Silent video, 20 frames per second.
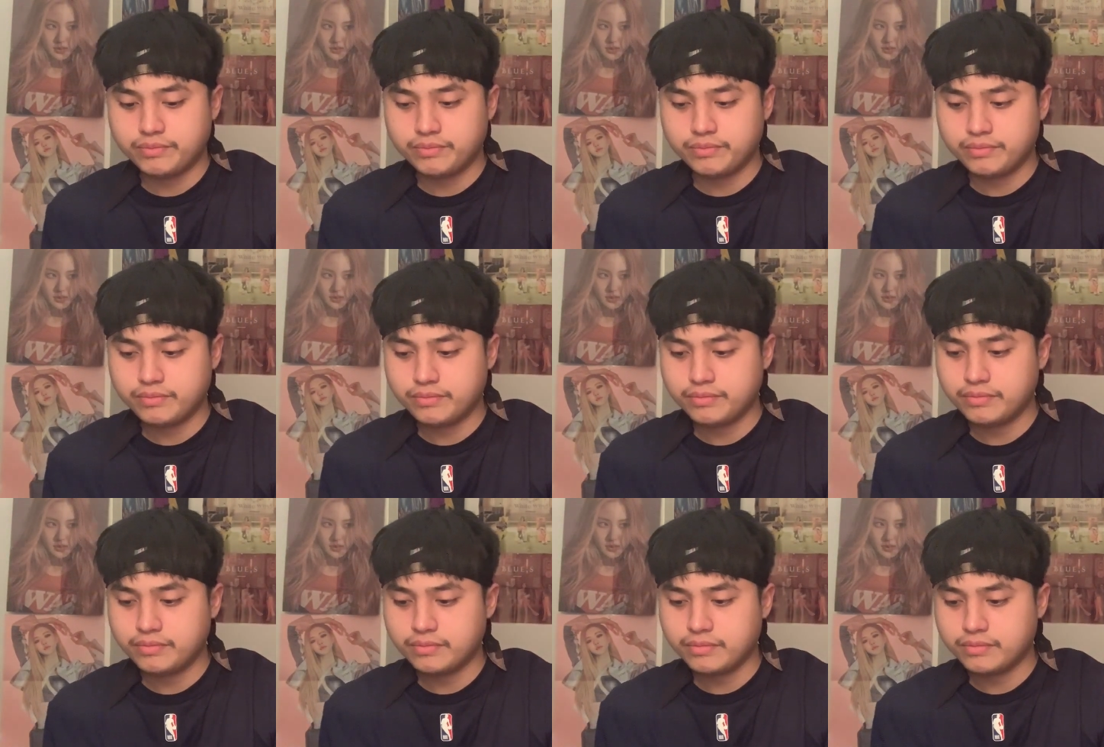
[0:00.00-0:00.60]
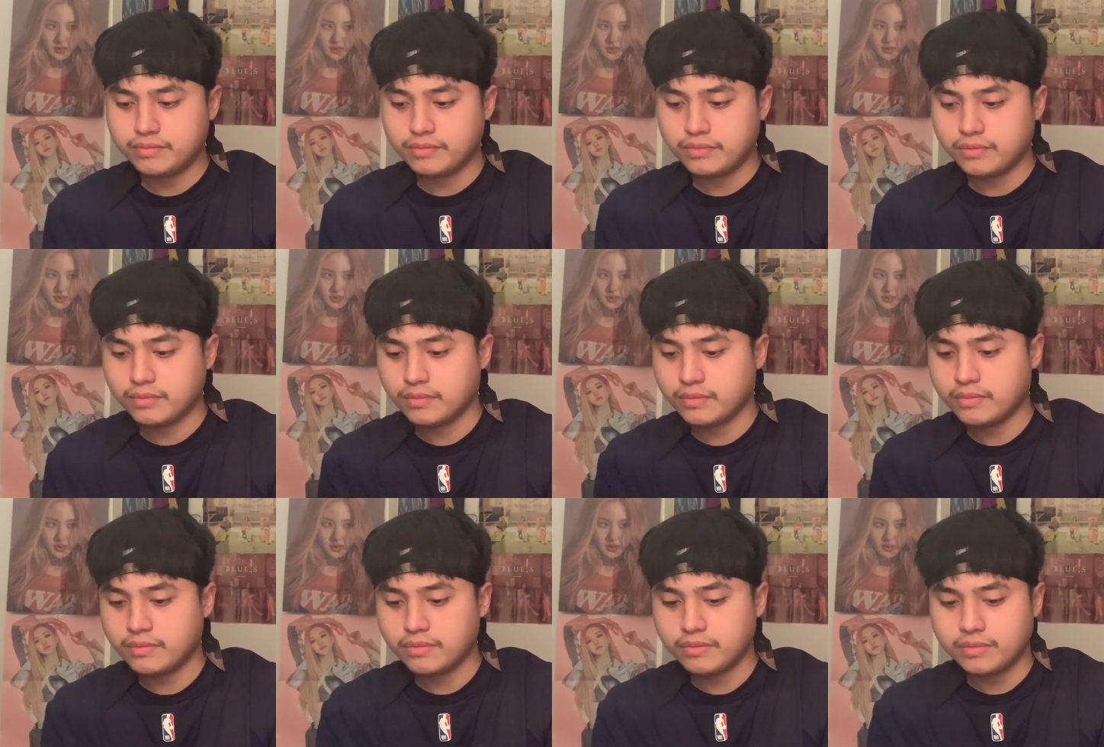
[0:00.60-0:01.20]

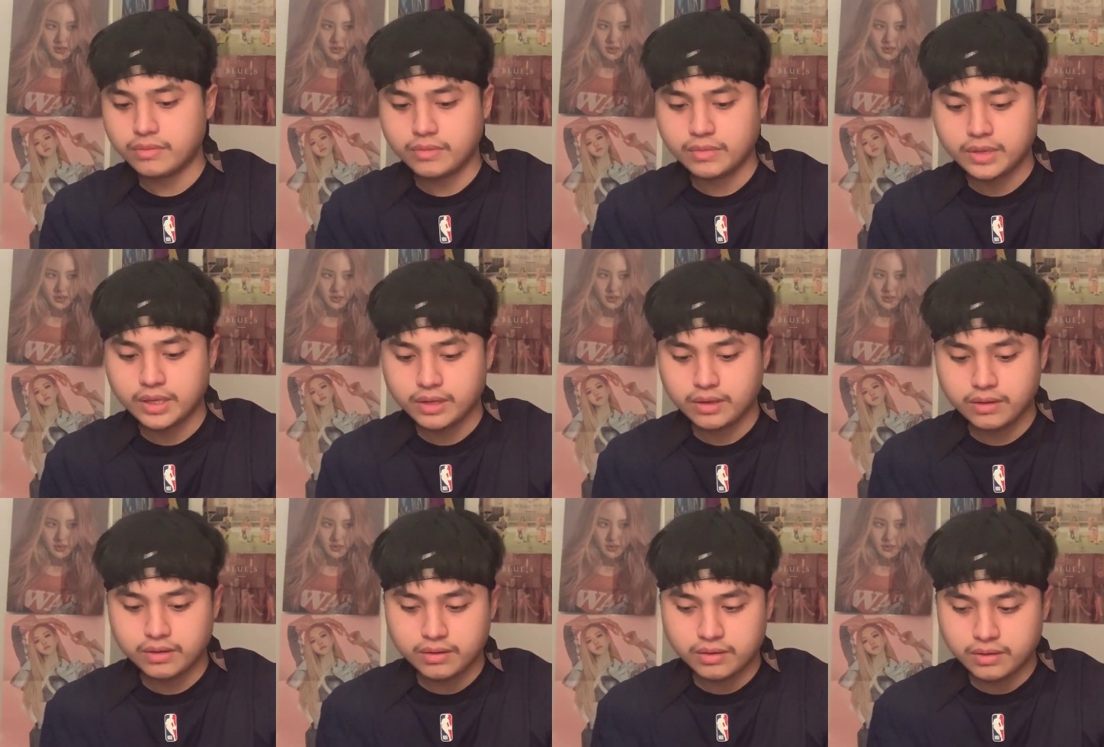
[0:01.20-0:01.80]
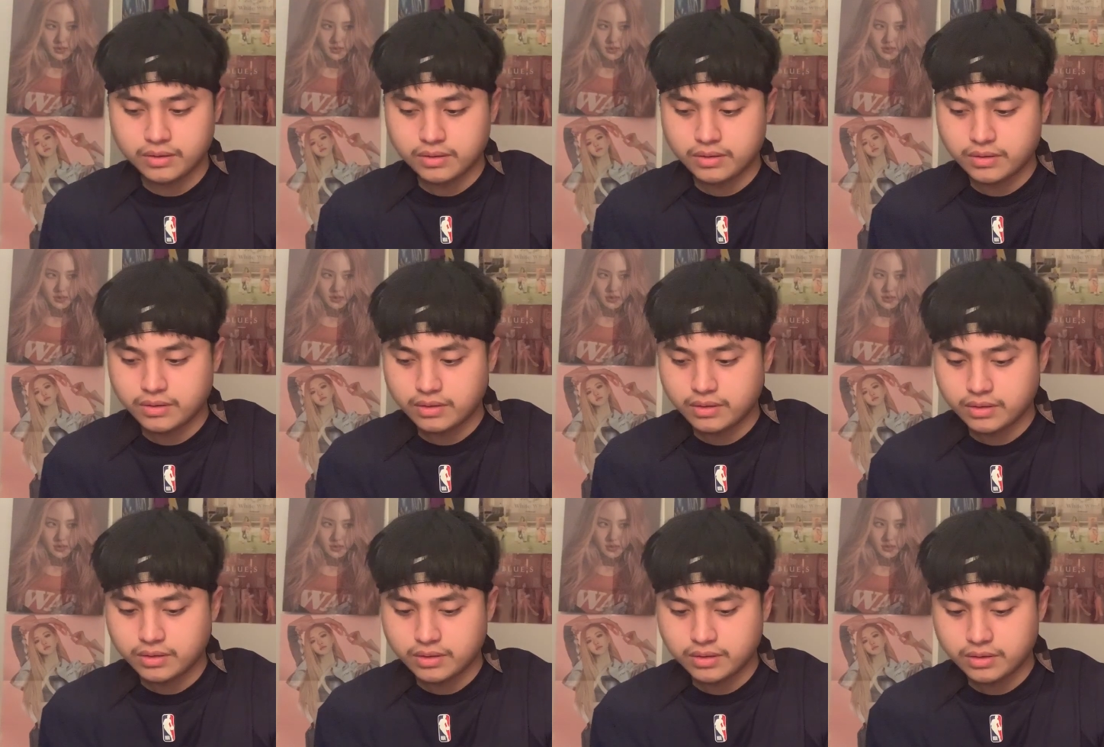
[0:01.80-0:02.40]

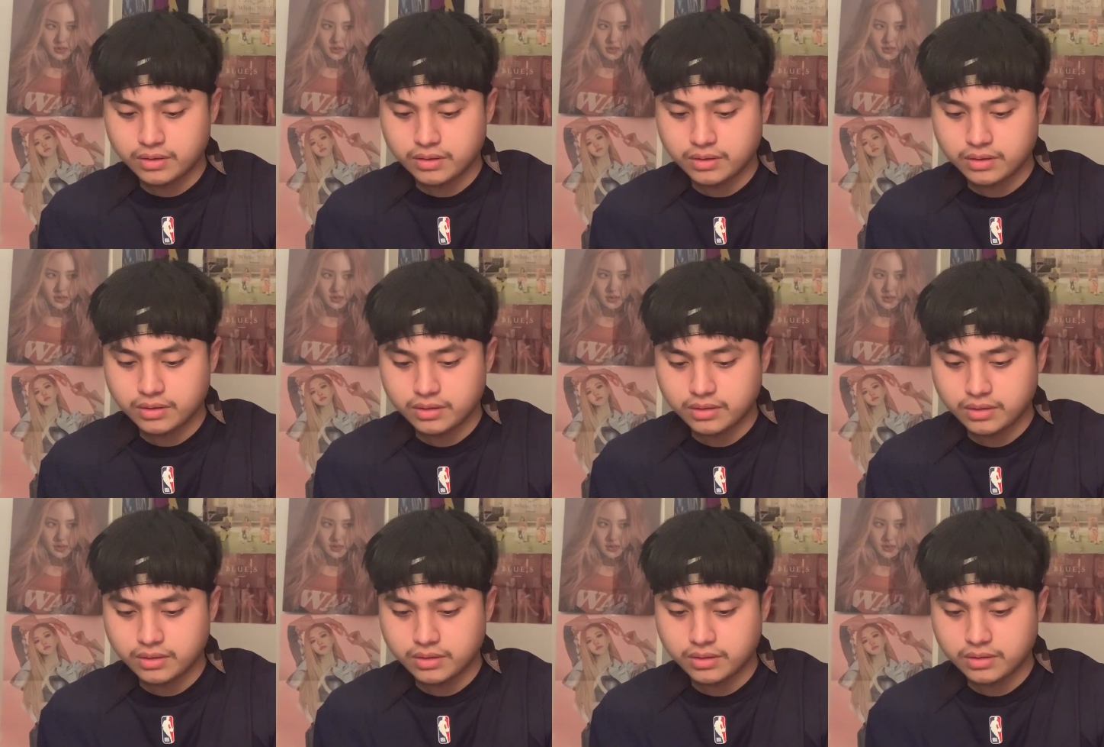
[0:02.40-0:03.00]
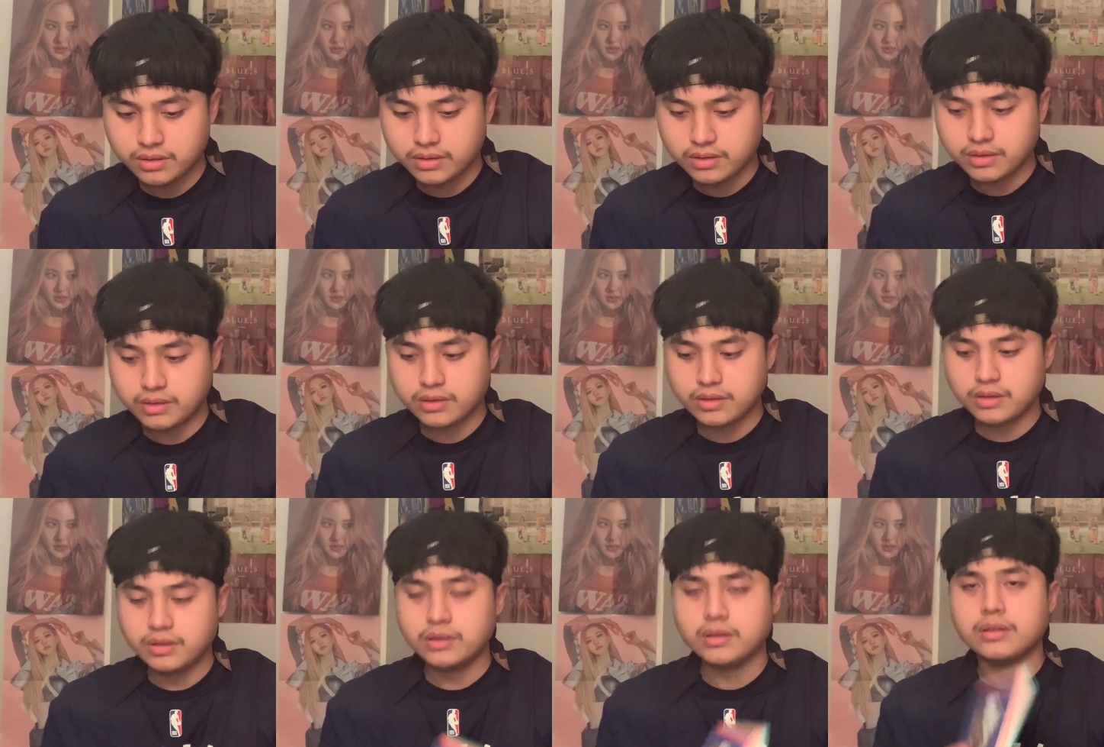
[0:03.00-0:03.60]

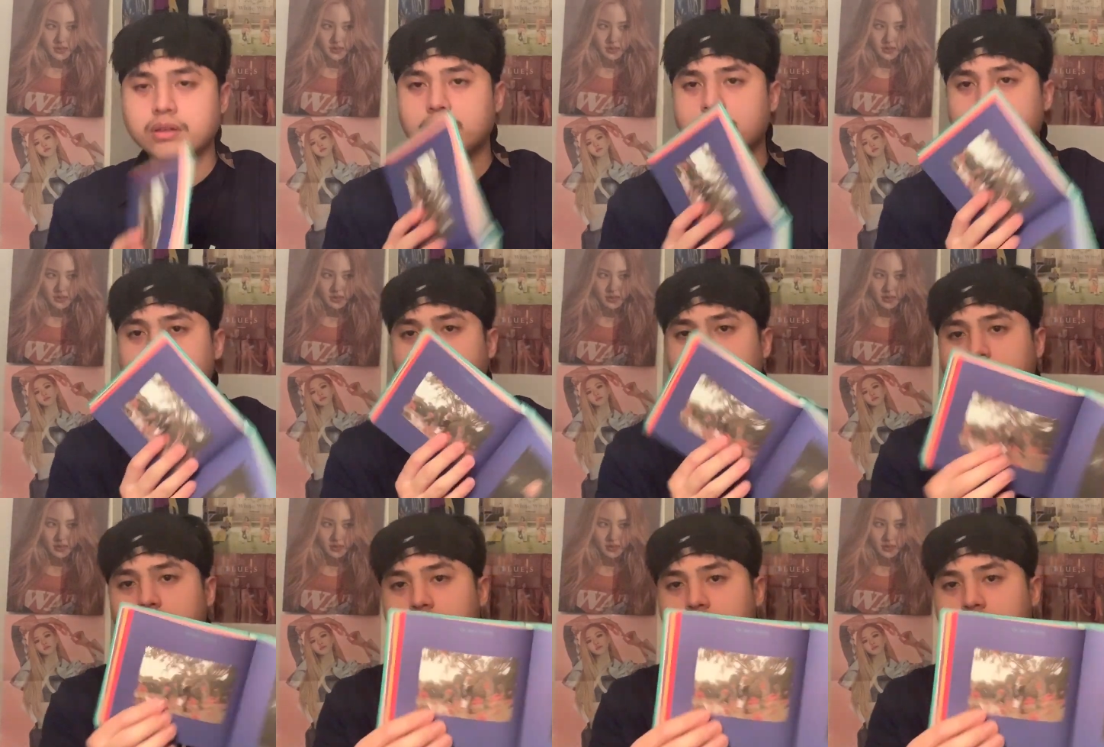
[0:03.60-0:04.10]
No one is speaking in this clip.